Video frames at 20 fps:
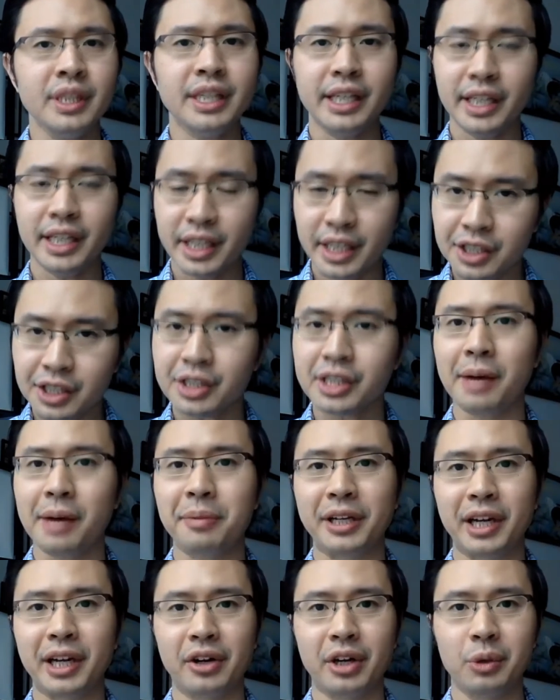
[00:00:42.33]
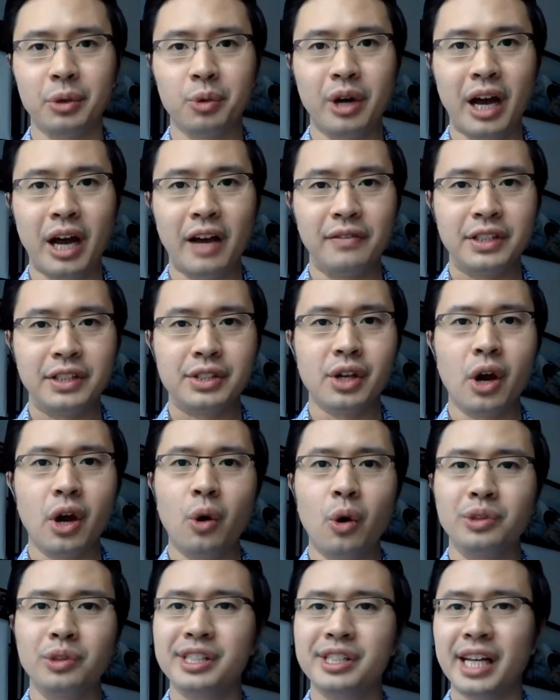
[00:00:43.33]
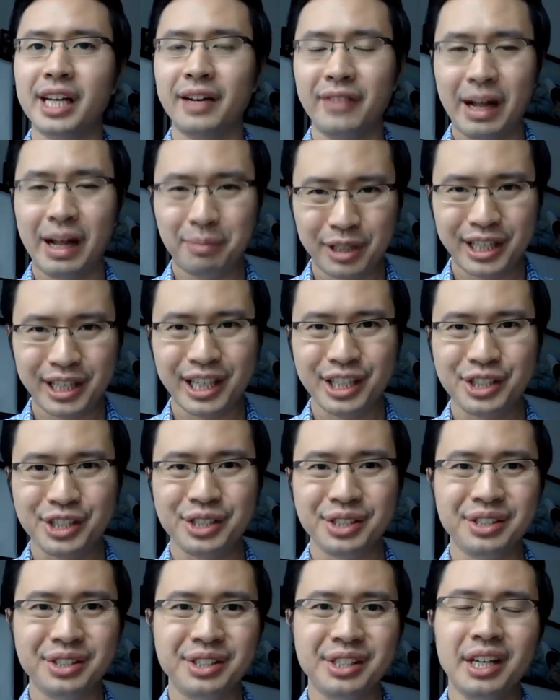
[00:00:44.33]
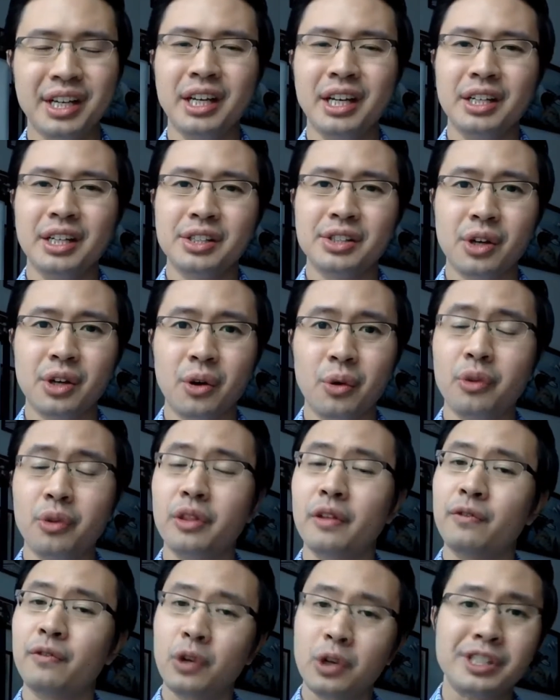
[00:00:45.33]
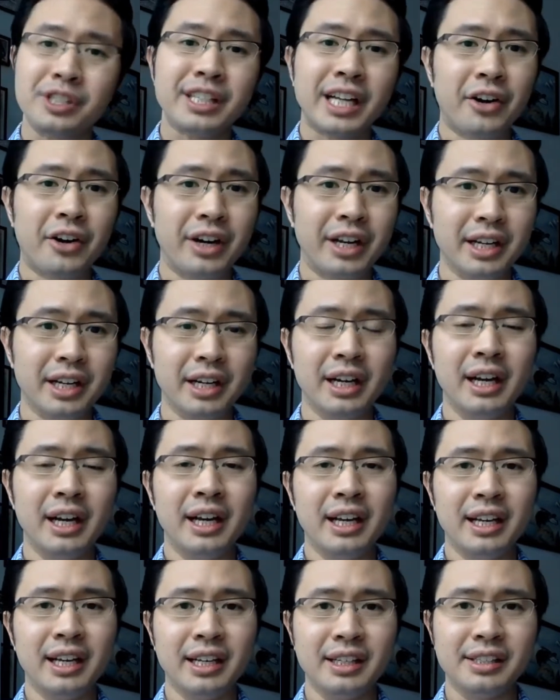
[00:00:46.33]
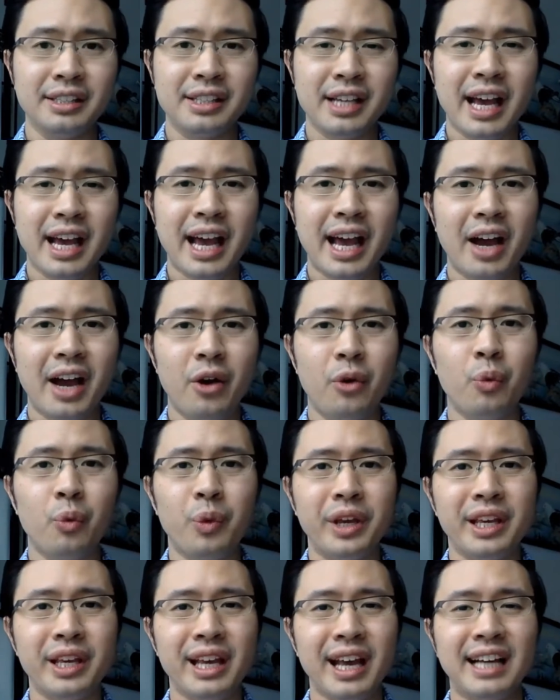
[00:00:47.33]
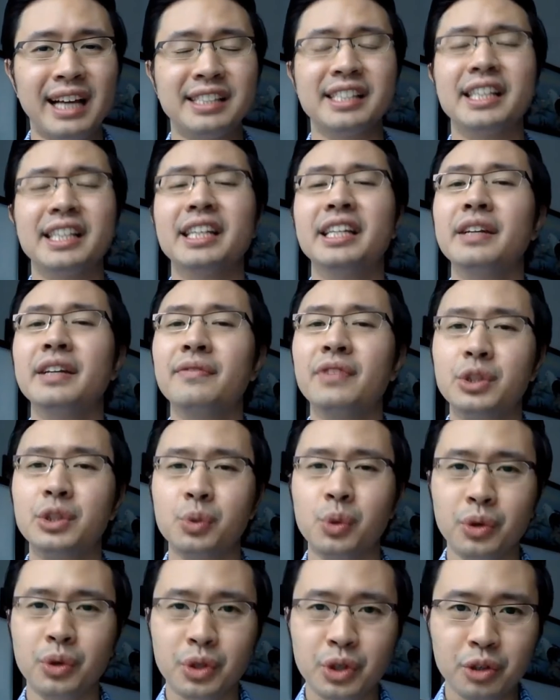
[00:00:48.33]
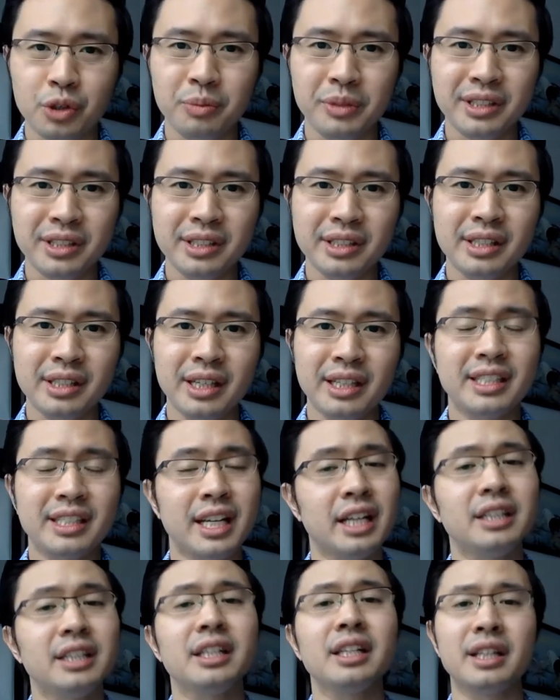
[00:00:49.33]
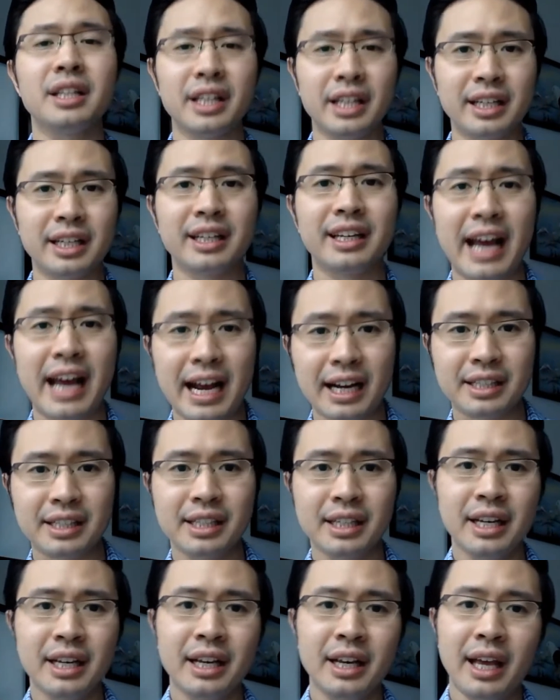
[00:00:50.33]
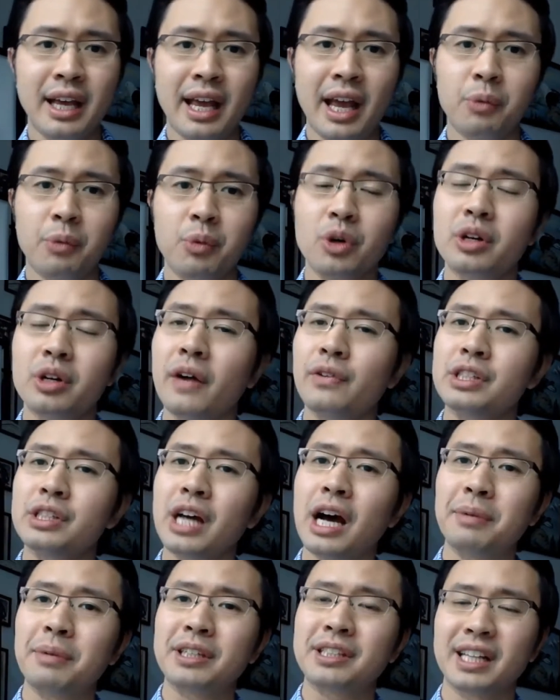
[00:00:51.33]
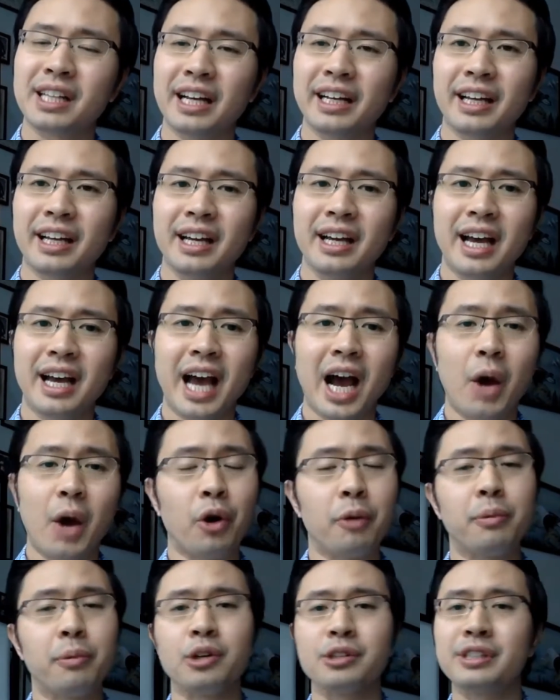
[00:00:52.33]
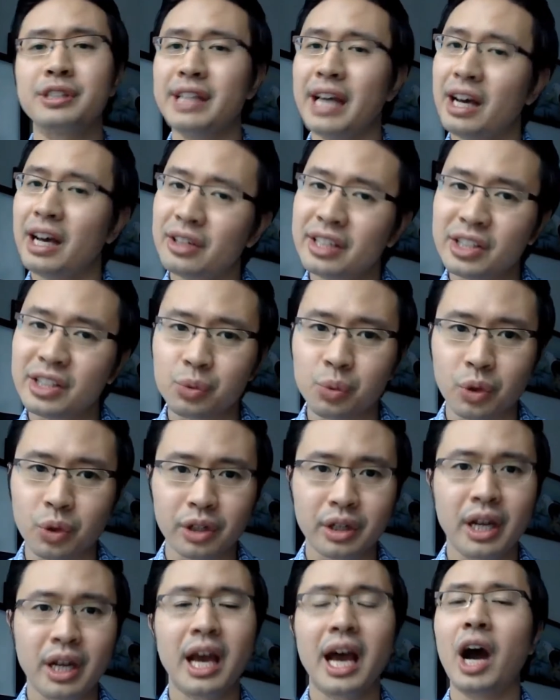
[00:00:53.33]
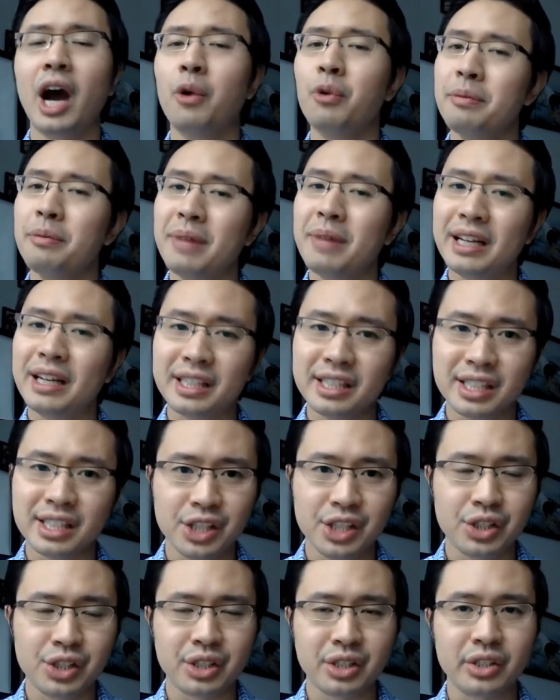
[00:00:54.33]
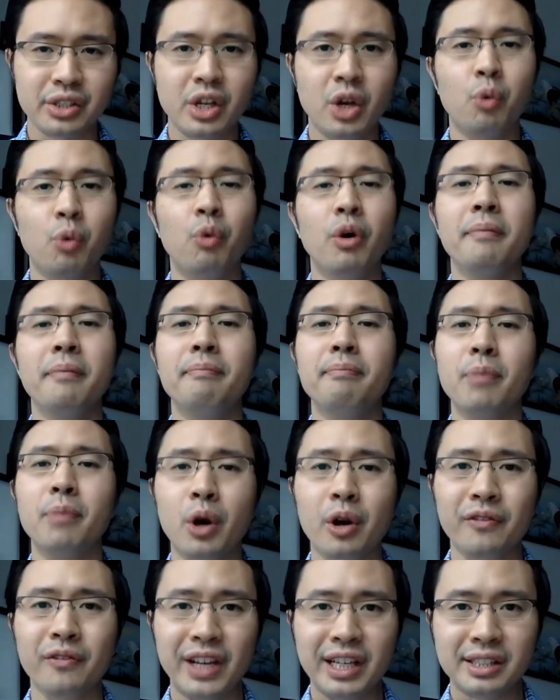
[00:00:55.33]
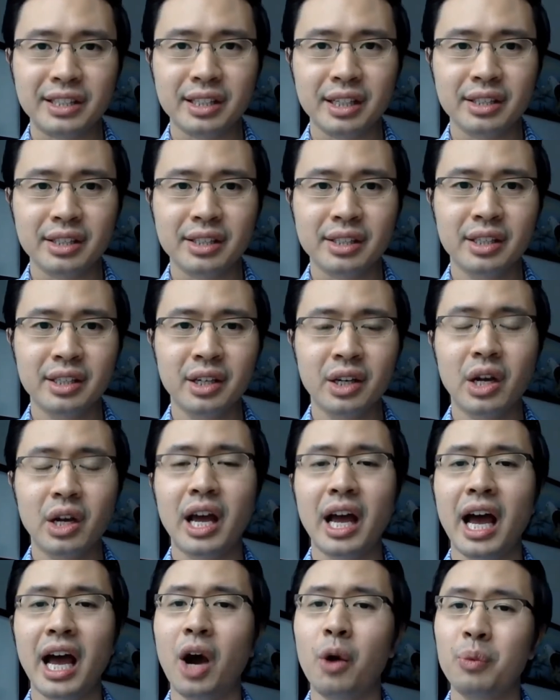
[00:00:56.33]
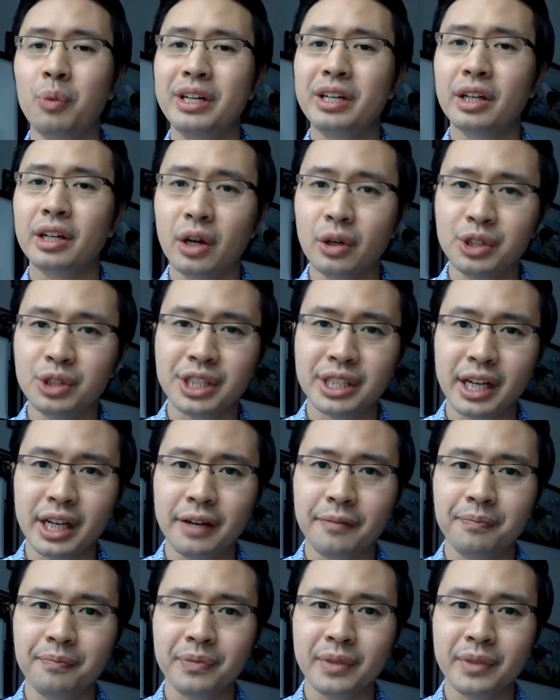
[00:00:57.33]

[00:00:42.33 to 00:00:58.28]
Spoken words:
Each topic area will have its own set of applications. So the first area is how we as individual humans tend to think and act. And we'll cover topics like how our personalities work, how we make decisions, what motivates us, how we negotiate.